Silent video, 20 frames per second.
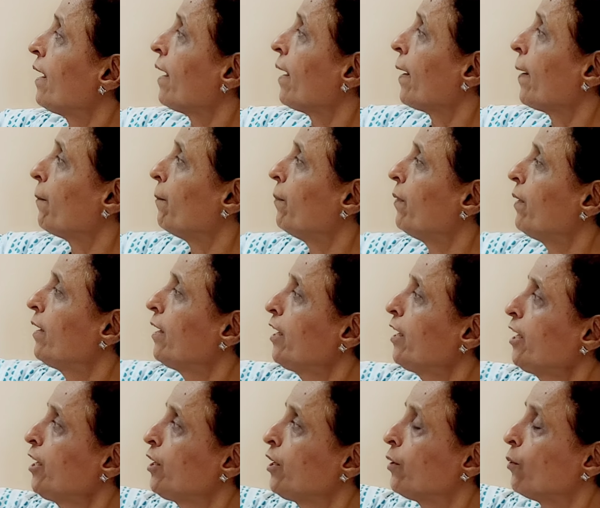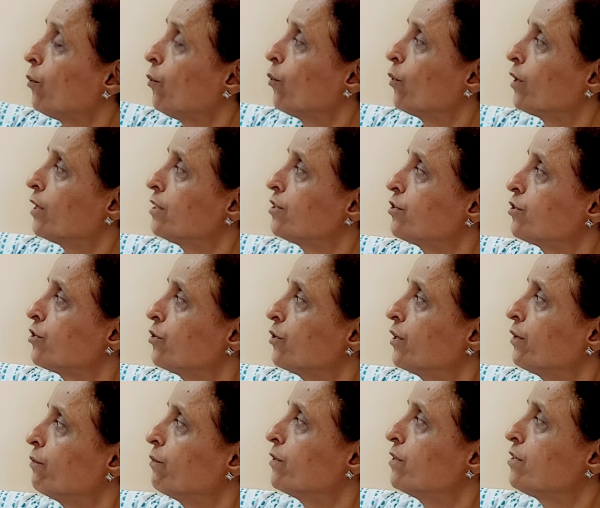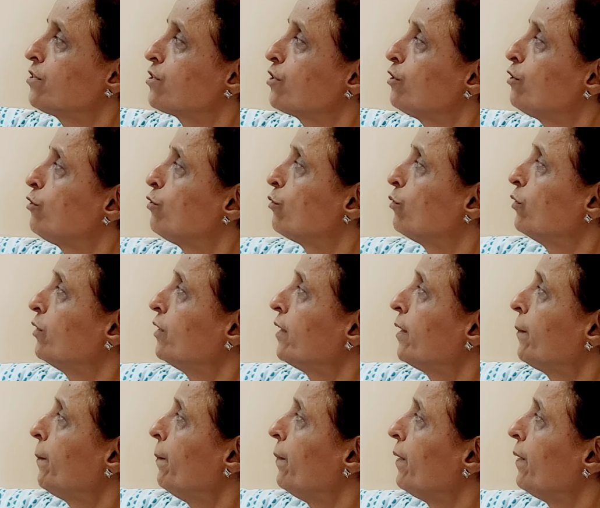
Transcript: AB, O is universal donor, B